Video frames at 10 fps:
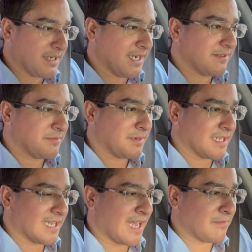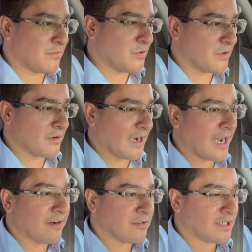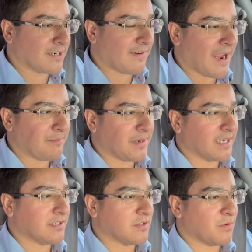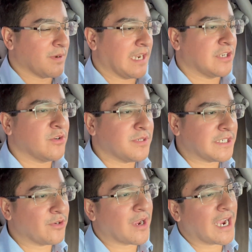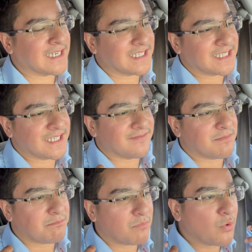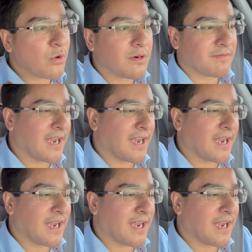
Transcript: gives me a lot more energy of happiness. So when I do see you guys, it's even more of a